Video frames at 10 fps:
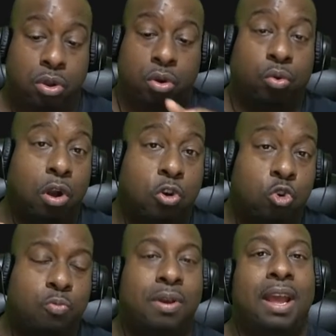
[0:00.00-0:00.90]

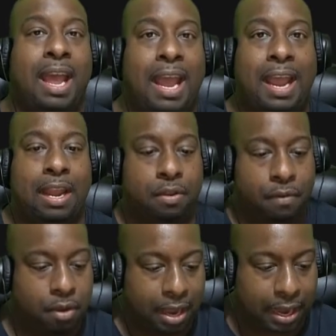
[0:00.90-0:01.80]
Chrome and
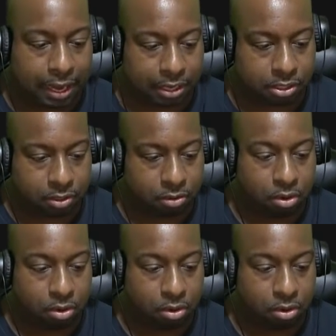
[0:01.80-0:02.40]
Edge.